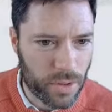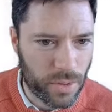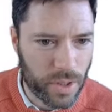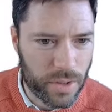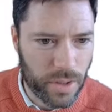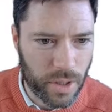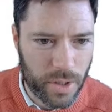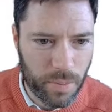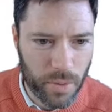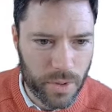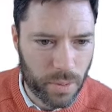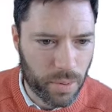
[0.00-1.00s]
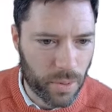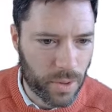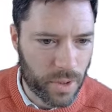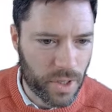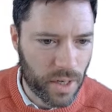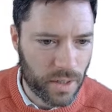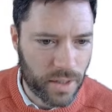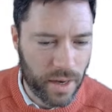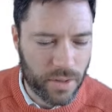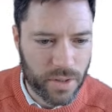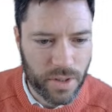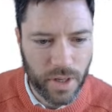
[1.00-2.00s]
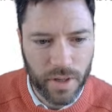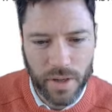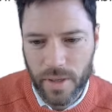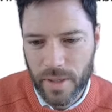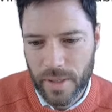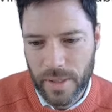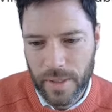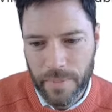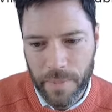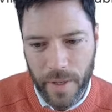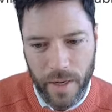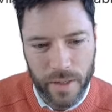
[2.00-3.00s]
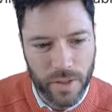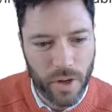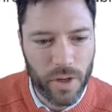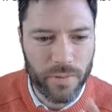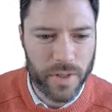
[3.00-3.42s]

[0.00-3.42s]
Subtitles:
do need to expose the port 8000 here. And all of